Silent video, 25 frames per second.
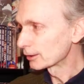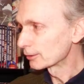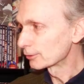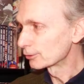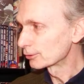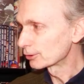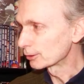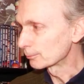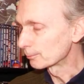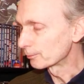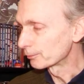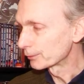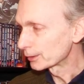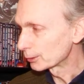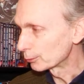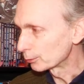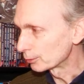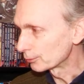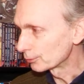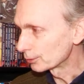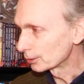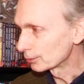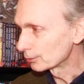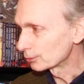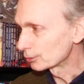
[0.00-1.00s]
you some
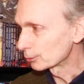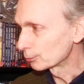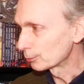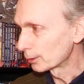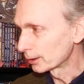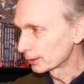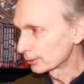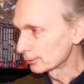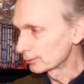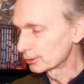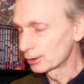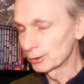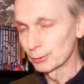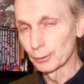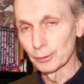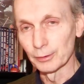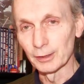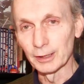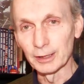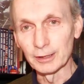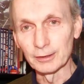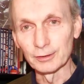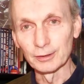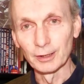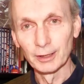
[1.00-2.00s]
reviews of 1 or 2 of
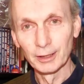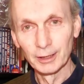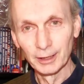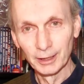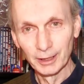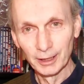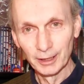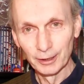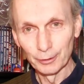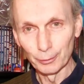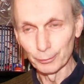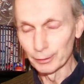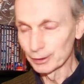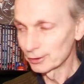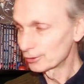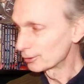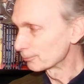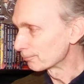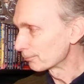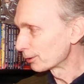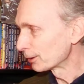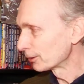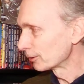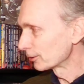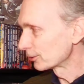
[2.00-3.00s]
these
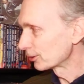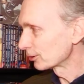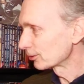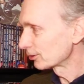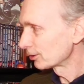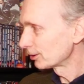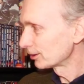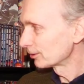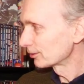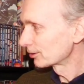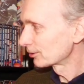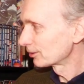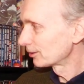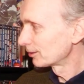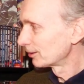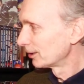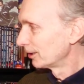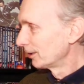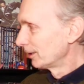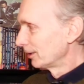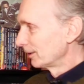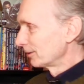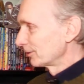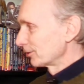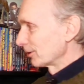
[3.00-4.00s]
recent purchases,
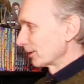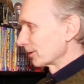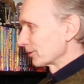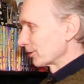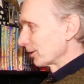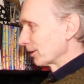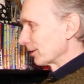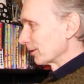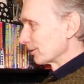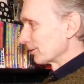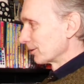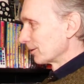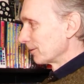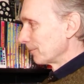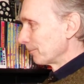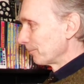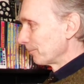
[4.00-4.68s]
such as